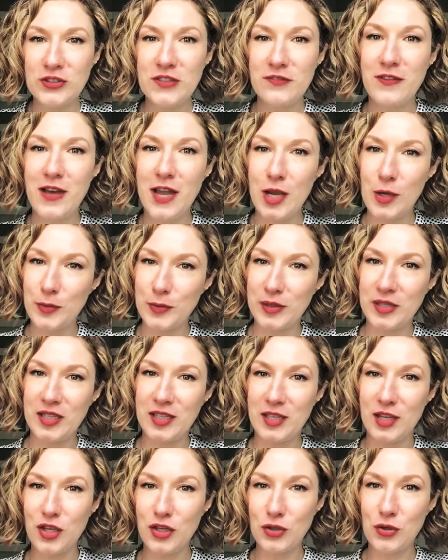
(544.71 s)

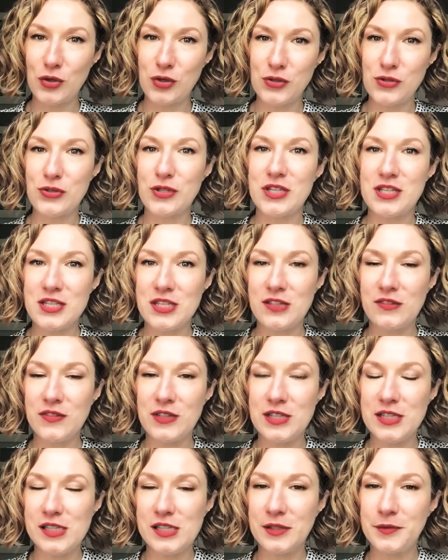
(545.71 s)
developing your
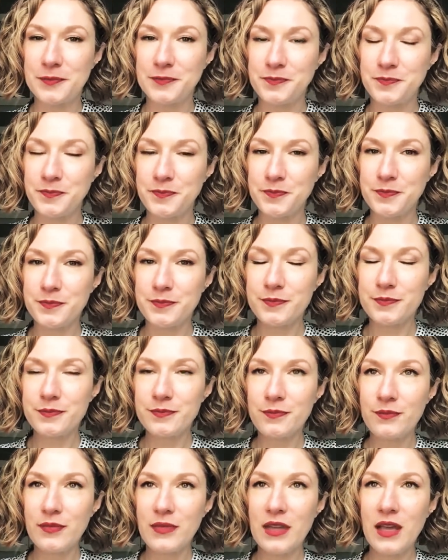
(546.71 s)
creativity.
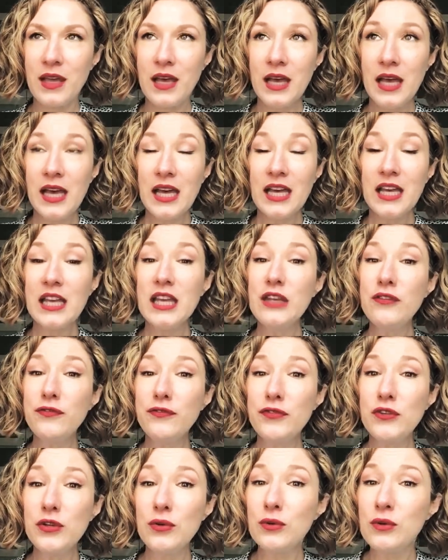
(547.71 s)

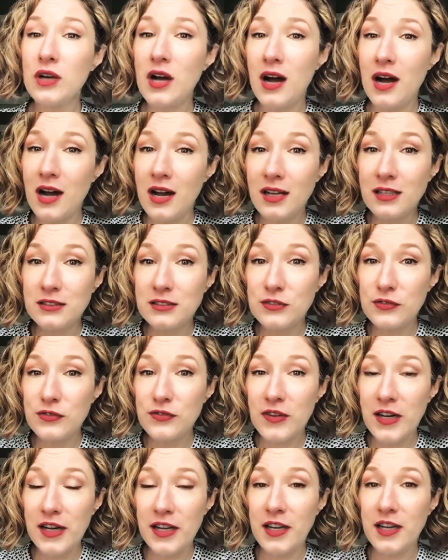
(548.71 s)
If you can't
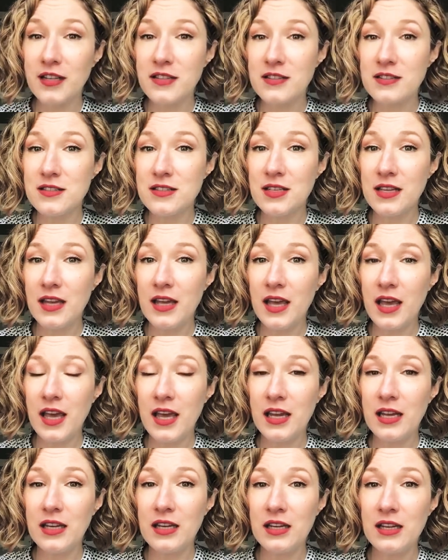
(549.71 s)
find
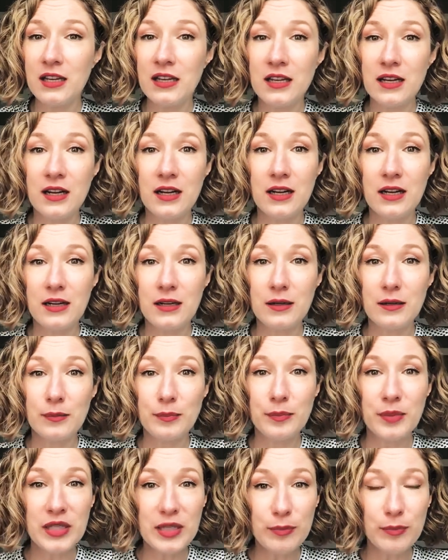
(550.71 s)
any uh,
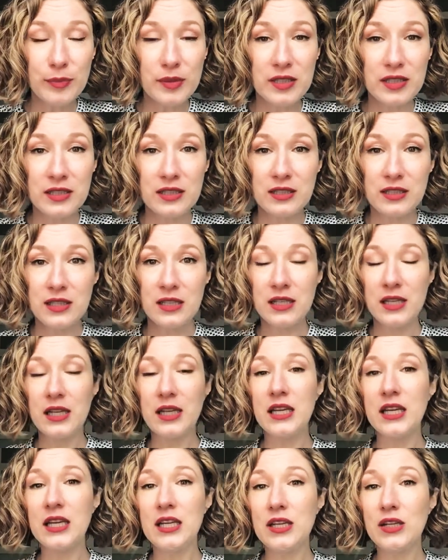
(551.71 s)
people
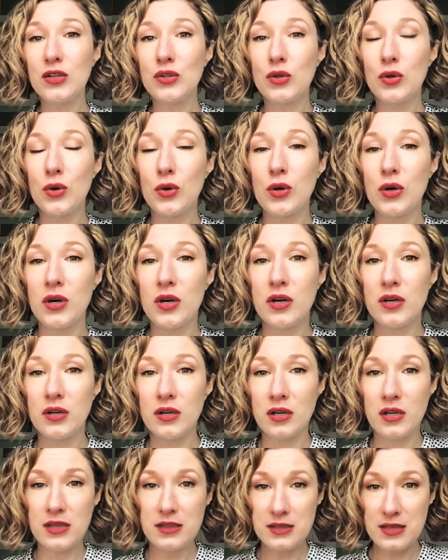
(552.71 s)
in
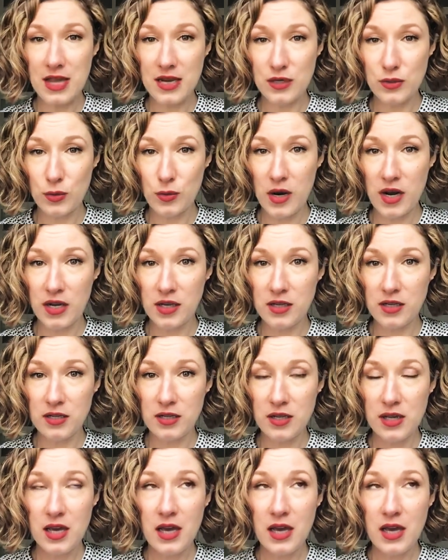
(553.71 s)
your network,